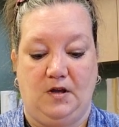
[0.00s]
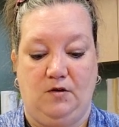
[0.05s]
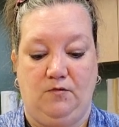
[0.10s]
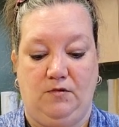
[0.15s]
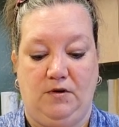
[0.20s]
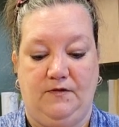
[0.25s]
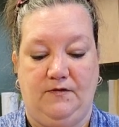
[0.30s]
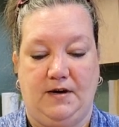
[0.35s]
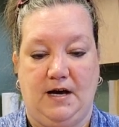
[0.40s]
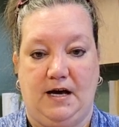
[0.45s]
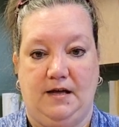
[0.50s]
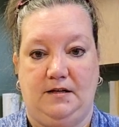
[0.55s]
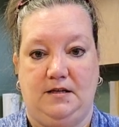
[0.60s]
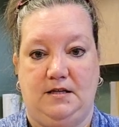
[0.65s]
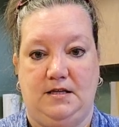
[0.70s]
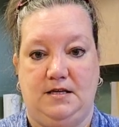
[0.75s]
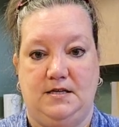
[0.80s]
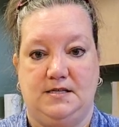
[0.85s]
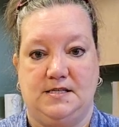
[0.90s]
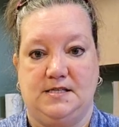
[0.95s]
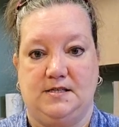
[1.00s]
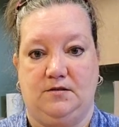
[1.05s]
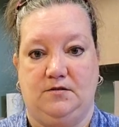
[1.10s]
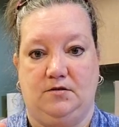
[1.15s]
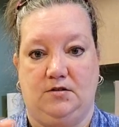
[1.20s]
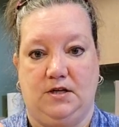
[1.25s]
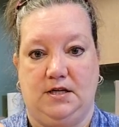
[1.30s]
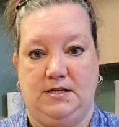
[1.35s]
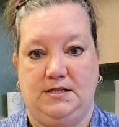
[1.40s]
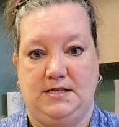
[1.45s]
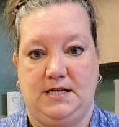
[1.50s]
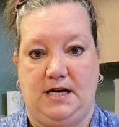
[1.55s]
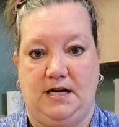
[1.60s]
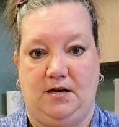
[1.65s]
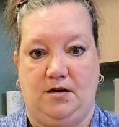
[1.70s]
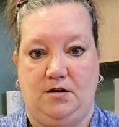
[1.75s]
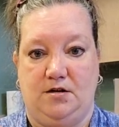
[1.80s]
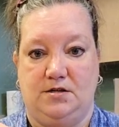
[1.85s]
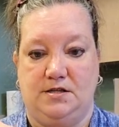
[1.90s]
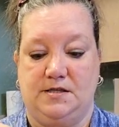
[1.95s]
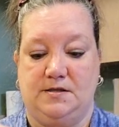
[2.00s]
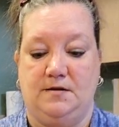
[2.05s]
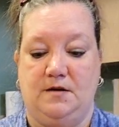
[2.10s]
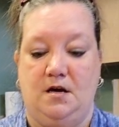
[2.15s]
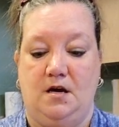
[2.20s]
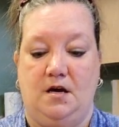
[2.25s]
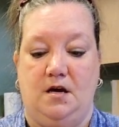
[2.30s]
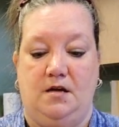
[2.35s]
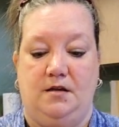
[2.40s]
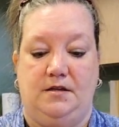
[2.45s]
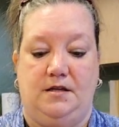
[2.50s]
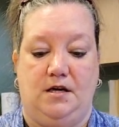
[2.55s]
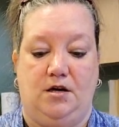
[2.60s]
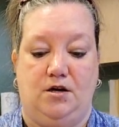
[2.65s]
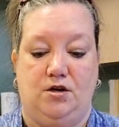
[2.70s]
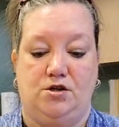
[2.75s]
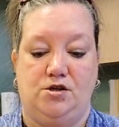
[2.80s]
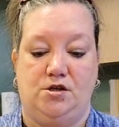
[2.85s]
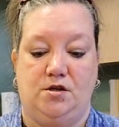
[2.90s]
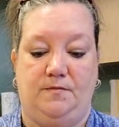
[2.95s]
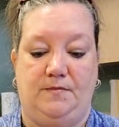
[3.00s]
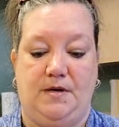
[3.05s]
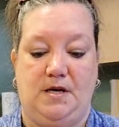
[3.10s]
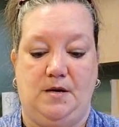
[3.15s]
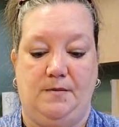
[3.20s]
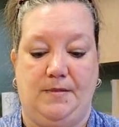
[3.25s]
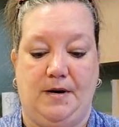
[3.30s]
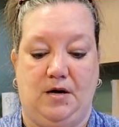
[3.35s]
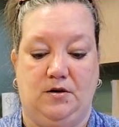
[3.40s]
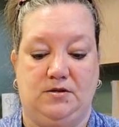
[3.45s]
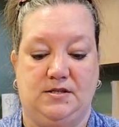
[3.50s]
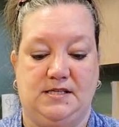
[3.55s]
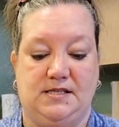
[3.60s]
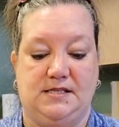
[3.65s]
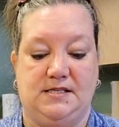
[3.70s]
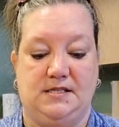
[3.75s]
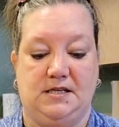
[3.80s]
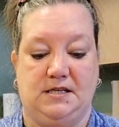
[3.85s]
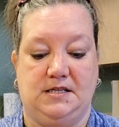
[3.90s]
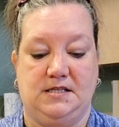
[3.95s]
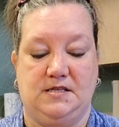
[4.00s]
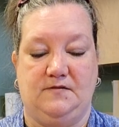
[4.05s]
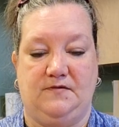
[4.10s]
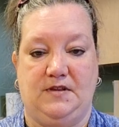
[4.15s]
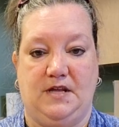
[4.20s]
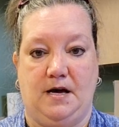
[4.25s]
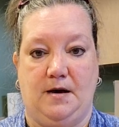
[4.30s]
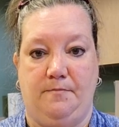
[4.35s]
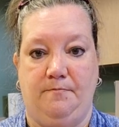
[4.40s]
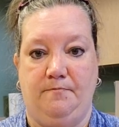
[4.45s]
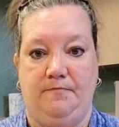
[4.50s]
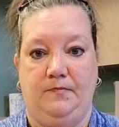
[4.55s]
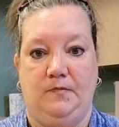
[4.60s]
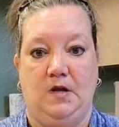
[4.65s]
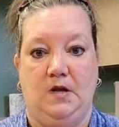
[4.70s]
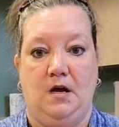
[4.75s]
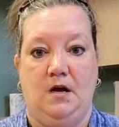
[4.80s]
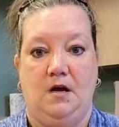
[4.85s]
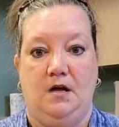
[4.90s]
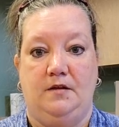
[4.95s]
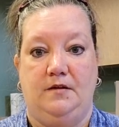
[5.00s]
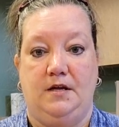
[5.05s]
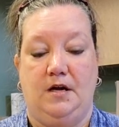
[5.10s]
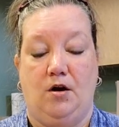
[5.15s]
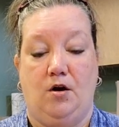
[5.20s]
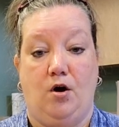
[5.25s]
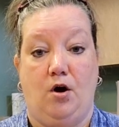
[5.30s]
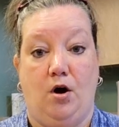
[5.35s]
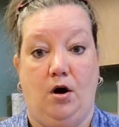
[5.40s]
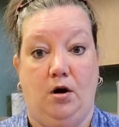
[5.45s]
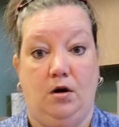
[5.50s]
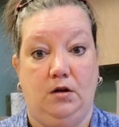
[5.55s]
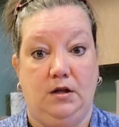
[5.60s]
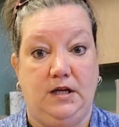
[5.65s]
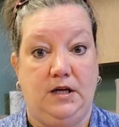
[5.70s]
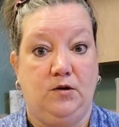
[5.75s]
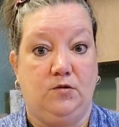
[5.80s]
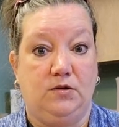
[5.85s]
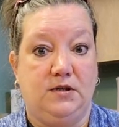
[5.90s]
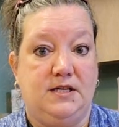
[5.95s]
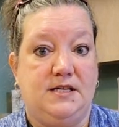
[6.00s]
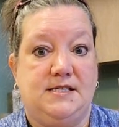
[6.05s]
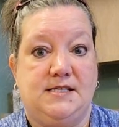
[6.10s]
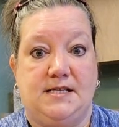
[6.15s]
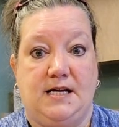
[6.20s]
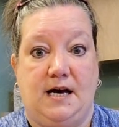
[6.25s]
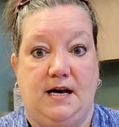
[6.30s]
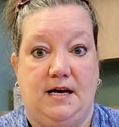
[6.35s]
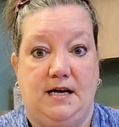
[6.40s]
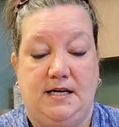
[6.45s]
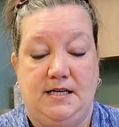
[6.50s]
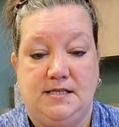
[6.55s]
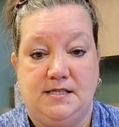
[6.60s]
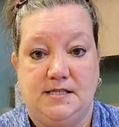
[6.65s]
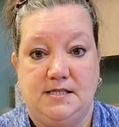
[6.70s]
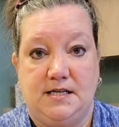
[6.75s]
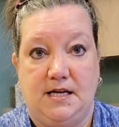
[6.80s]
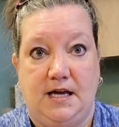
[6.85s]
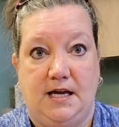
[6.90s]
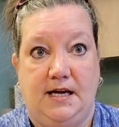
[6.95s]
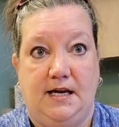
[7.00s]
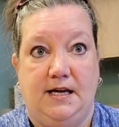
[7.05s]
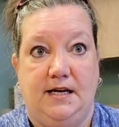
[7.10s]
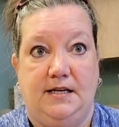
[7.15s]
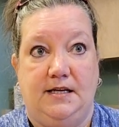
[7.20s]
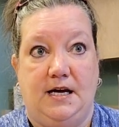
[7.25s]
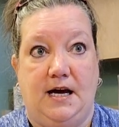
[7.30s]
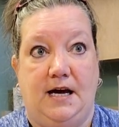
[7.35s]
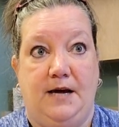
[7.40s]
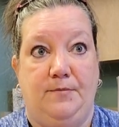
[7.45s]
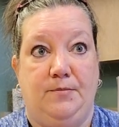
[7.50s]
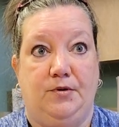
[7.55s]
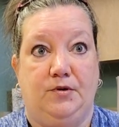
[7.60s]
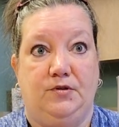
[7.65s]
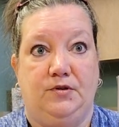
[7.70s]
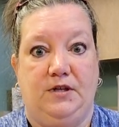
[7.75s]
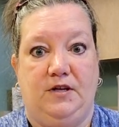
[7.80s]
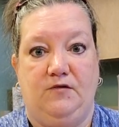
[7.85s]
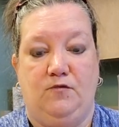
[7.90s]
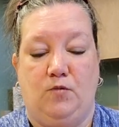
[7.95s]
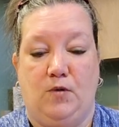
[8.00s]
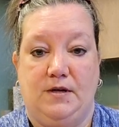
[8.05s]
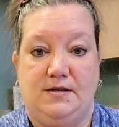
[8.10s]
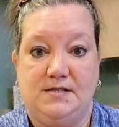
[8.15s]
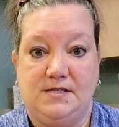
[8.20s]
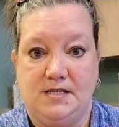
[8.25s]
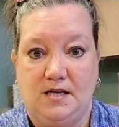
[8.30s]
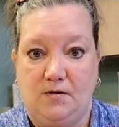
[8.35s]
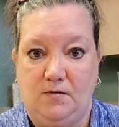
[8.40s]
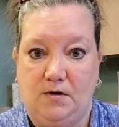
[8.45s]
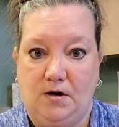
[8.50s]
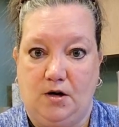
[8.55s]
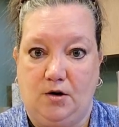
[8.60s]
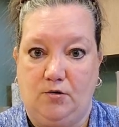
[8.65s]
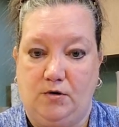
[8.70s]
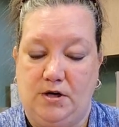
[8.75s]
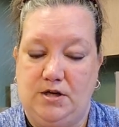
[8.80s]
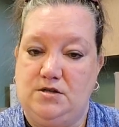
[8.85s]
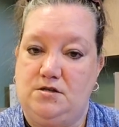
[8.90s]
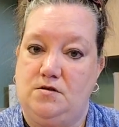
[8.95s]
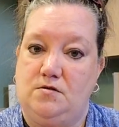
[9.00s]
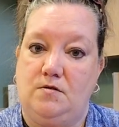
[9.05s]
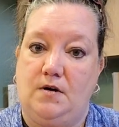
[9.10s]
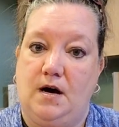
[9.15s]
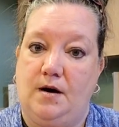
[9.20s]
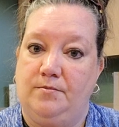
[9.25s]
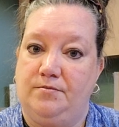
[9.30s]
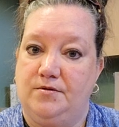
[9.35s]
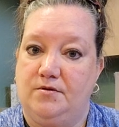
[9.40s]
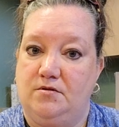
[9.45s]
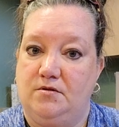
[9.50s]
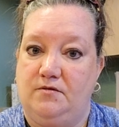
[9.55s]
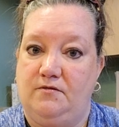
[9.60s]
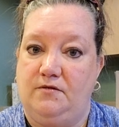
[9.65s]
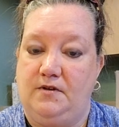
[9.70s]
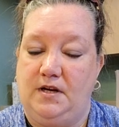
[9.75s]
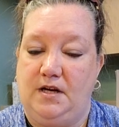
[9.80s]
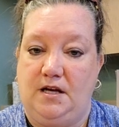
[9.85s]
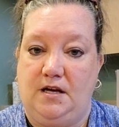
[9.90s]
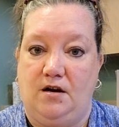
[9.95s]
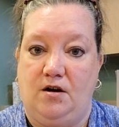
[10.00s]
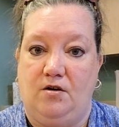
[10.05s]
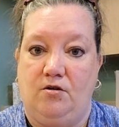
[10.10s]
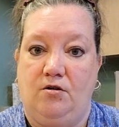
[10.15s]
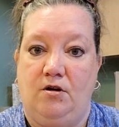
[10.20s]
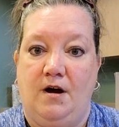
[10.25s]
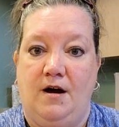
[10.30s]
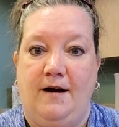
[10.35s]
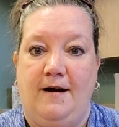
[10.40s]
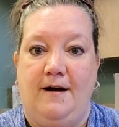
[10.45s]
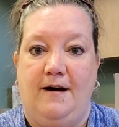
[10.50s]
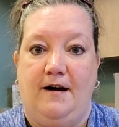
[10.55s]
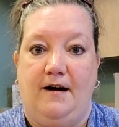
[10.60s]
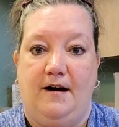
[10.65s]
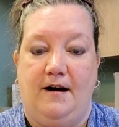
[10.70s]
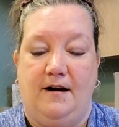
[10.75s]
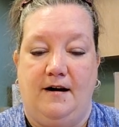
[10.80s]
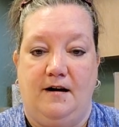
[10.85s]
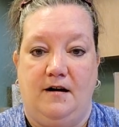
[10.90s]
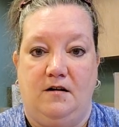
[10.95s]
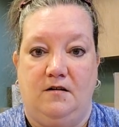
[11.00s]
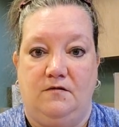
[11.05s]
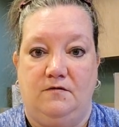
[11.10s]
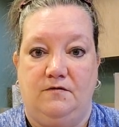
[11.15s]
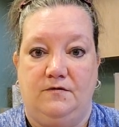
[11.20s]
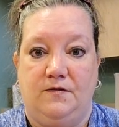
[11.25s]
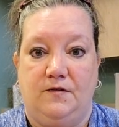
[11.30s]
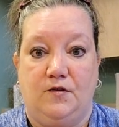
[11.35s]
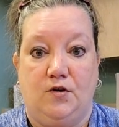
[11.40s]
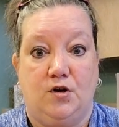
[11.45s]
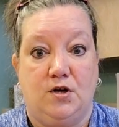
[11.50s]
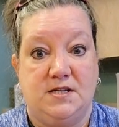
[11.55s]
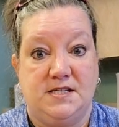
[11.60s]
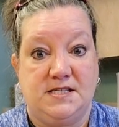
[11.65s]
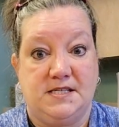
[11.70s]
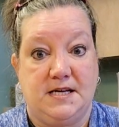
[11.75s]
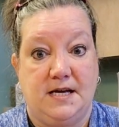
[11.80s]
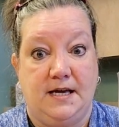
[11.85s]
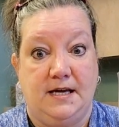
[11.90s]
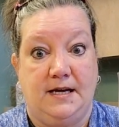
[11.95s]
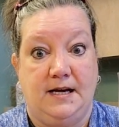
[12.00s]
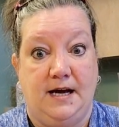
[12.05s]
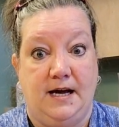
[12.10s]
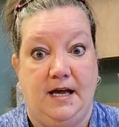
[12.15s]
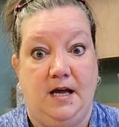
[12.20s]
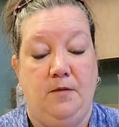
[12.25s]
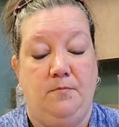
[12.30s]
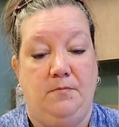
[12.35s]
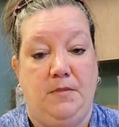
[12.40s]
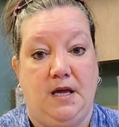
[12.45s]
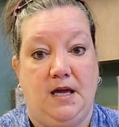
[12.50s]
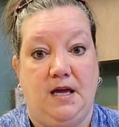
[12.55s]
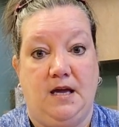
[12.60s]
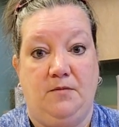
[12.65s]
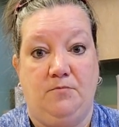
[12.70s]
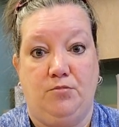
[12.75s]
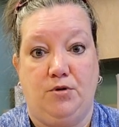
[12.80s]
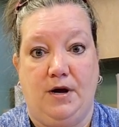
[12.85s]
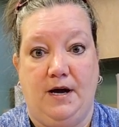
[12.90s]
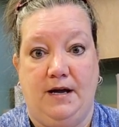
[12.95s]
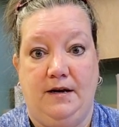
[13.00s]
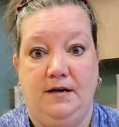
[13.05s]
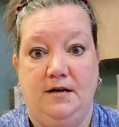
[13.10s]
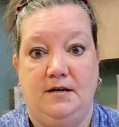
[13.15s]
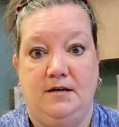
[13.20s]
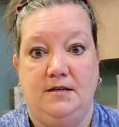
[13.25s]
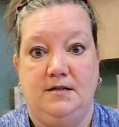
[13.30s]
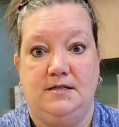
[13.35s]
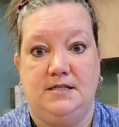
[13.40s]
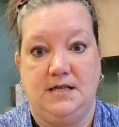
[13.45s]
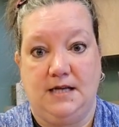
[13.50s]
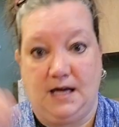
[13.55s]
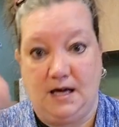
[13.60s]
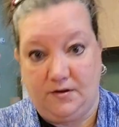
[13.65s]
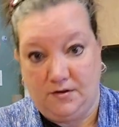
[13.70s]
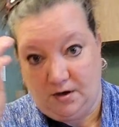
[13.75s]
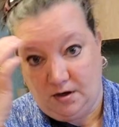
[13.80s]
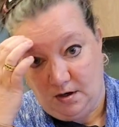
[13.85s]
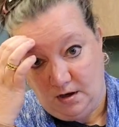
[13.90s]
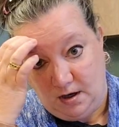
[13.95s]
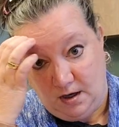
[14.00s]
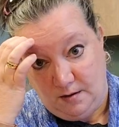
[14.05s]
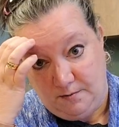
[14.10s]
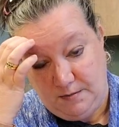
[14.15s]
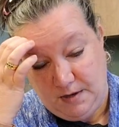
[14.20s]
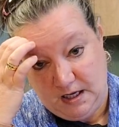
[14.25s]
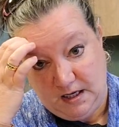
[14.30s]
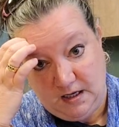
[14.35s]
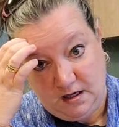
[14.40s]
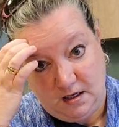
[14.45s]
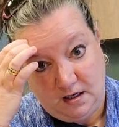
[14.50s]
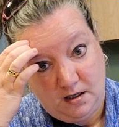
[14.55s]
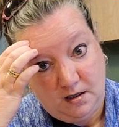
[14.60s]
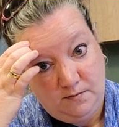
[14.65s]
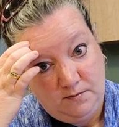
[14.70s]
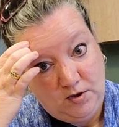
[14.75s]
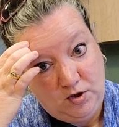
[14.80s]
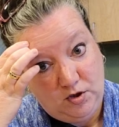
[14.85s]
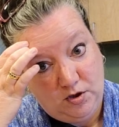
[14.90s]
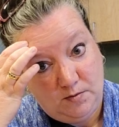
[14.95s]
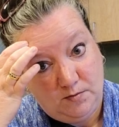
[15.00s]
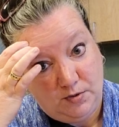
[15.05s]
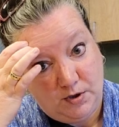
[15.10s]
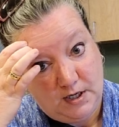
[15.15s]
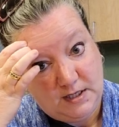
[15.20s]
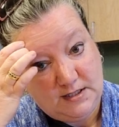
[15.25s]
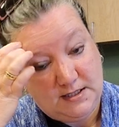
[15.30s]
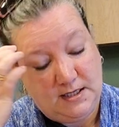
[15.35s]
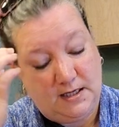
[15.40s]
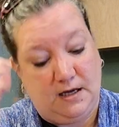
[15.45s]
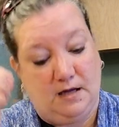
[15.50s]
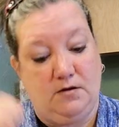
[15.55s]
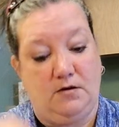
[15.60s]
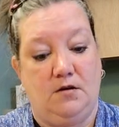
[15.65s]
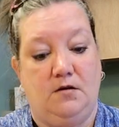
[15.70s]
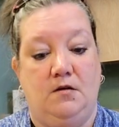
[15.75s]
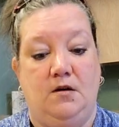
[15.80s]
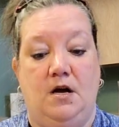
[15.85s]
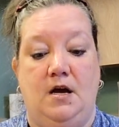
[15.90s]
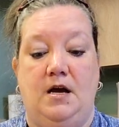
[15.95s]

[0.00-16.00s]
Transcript: We've got these little containers. There should be about 6 of them. They're all equally sized, and I believe Wednesday we are going to upload a video of Krista and I making bread together, making communion bread together.